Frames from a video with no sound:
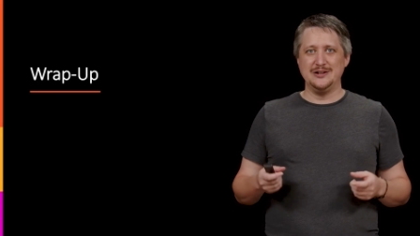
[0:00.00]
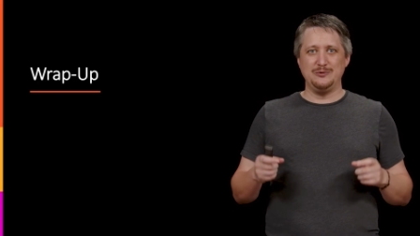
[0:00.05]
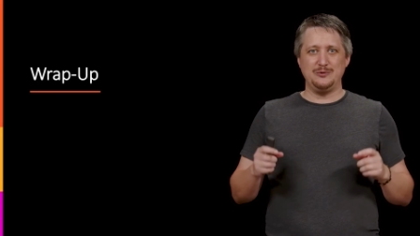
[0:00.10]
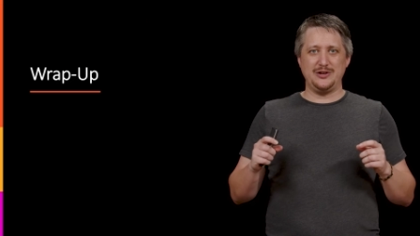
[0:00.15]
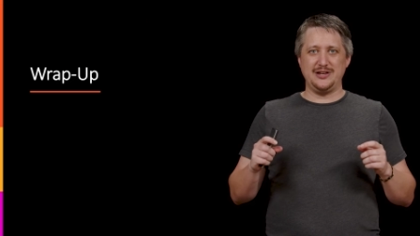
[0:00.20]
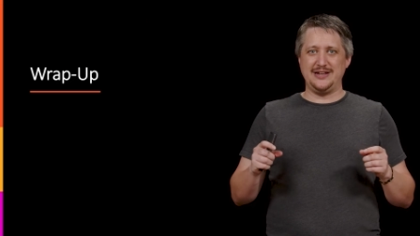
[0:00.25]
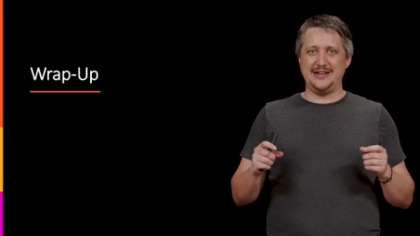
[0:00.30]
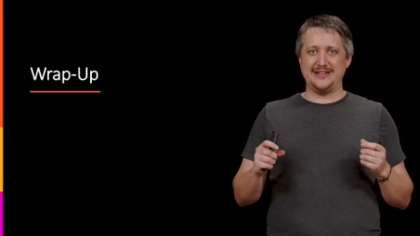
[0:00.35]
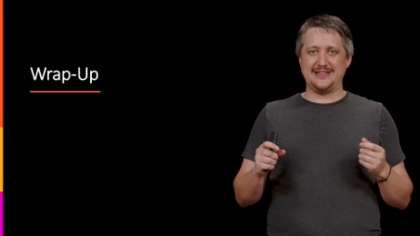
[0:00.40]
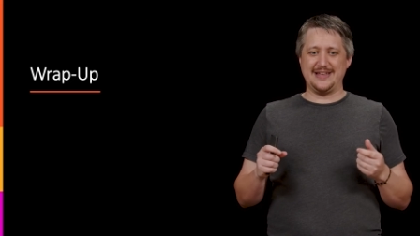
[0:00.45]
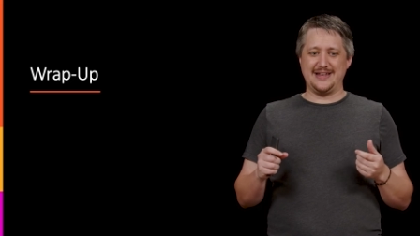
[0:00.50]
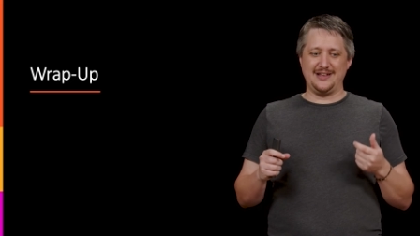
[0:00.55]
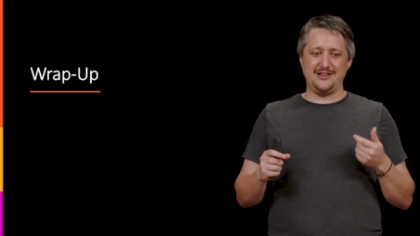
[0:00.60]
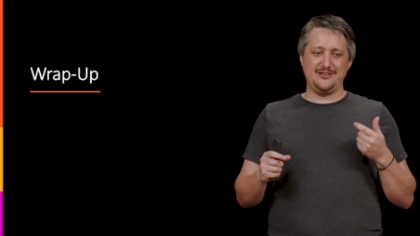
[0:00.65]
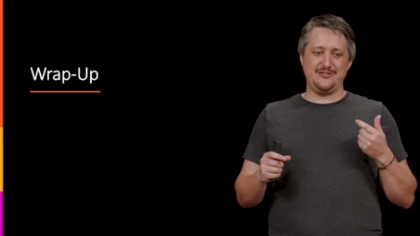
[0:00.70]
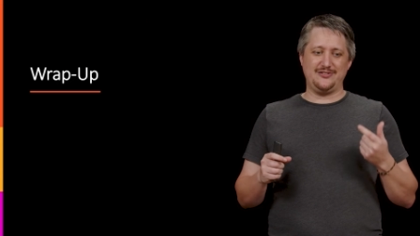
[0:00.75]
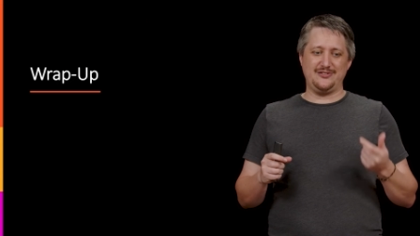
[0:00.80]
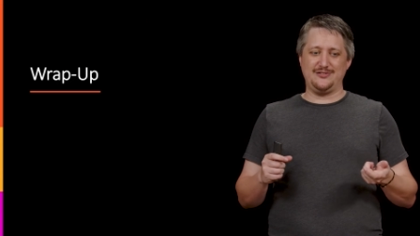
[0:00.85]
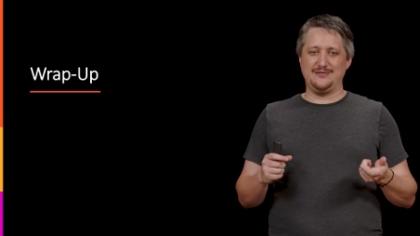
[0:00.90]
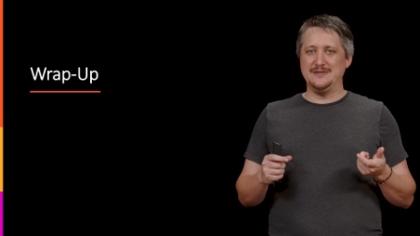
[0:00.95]
we could get that
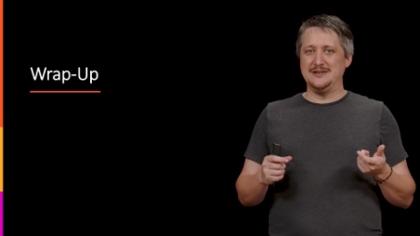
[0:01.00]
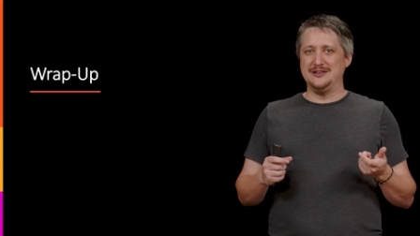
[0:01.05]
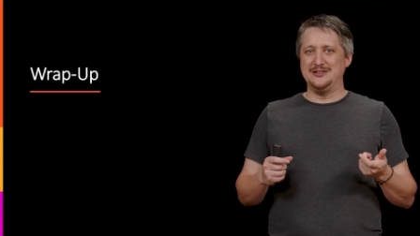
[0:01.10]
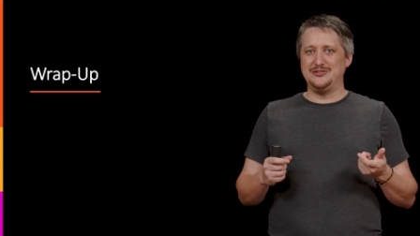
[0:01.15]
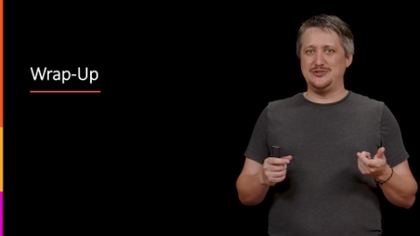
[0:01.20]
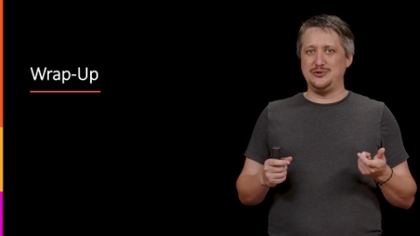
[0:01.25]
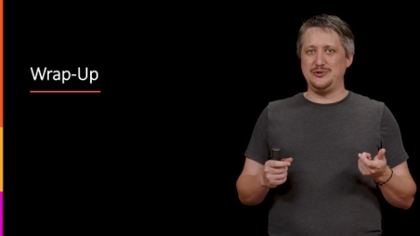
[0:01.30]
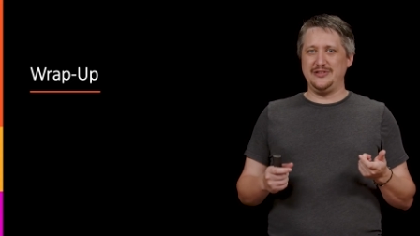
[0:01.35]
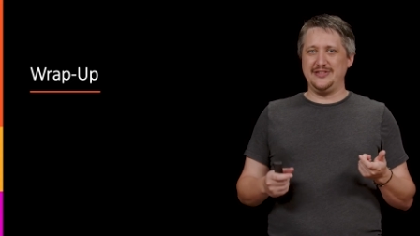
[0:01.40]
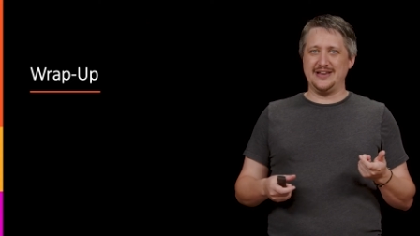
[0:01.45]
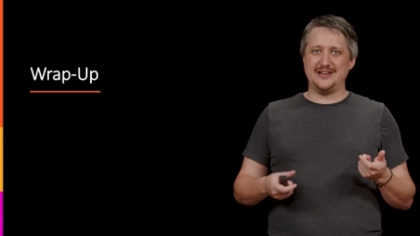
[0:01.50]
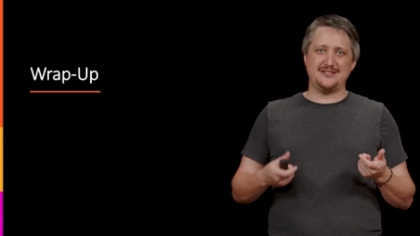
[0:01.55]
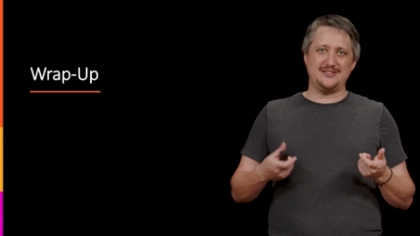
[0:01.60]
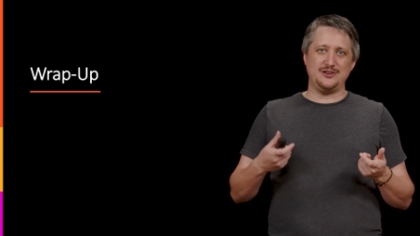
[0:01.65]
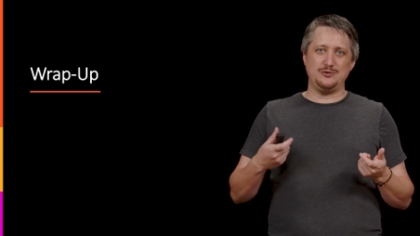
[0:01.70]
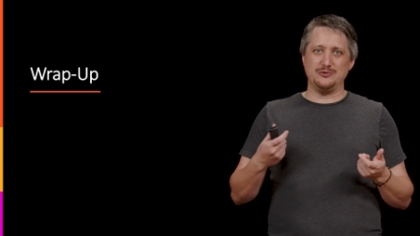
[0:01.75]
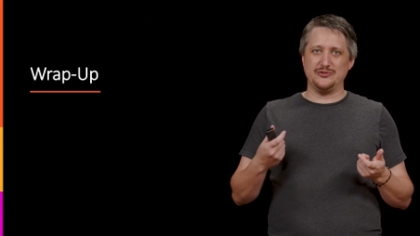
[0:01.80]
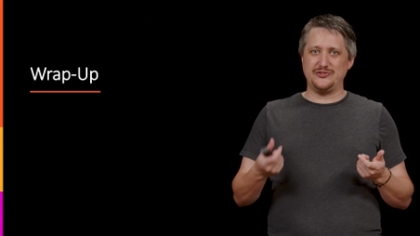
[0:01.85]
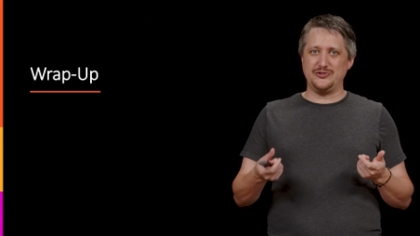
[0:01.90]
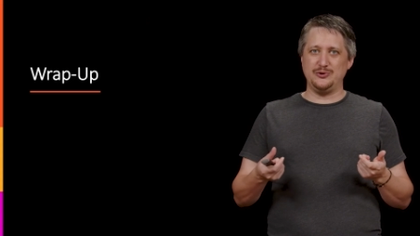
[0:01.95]
as 2 to the x
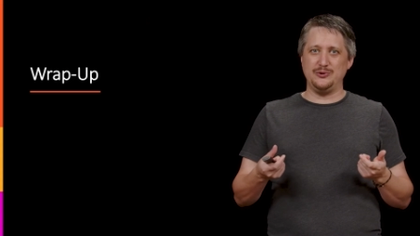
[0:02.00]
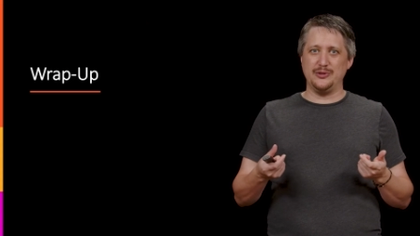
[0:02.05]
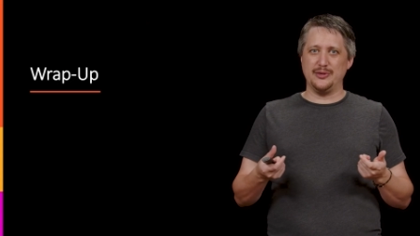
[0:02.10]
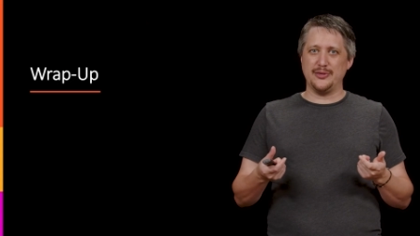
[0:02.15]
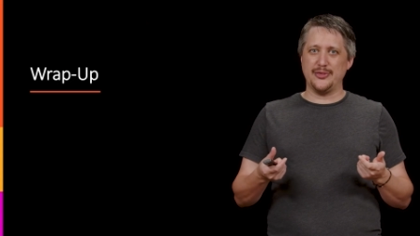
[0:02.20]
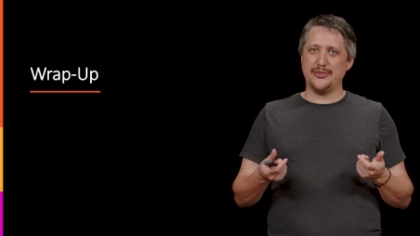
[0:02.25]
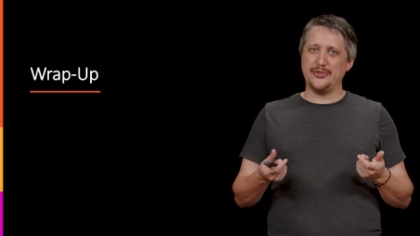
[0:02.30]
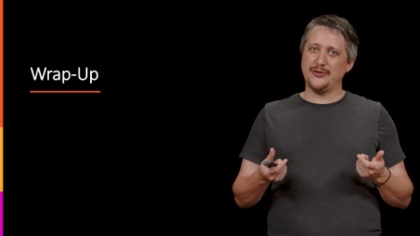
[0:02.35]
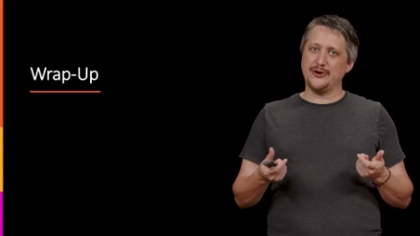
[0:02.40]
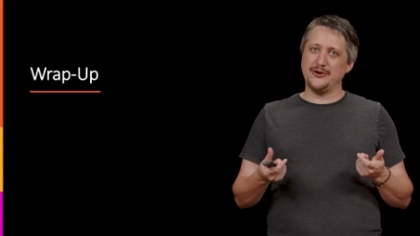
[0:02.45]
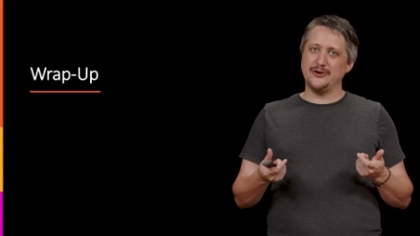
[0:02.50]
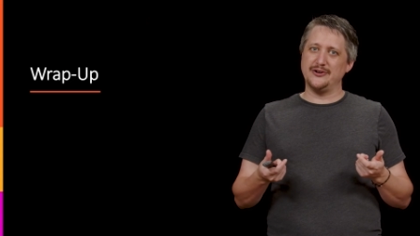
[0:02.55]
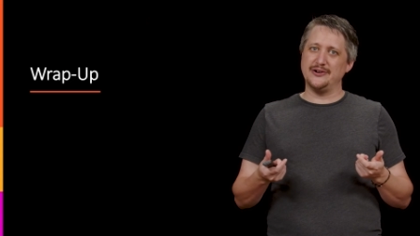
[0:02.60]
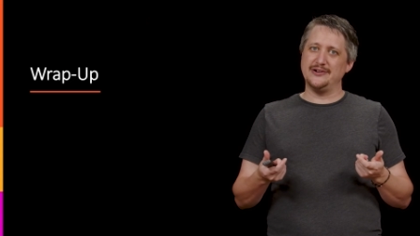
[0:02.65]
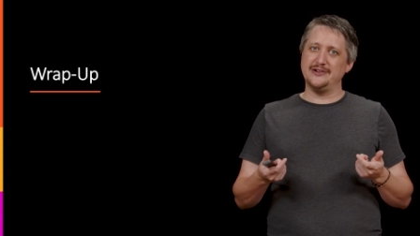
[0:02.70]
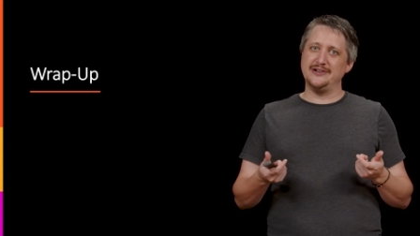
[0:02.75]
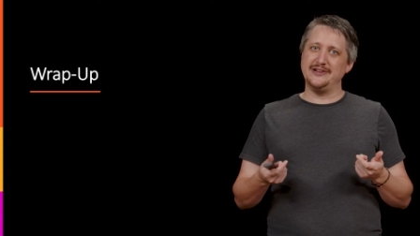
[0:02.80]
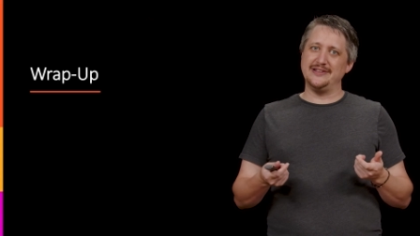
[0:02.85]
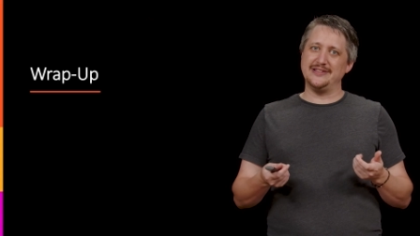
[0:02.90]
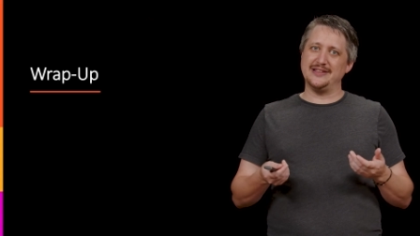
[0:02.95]
equals 2 to the third,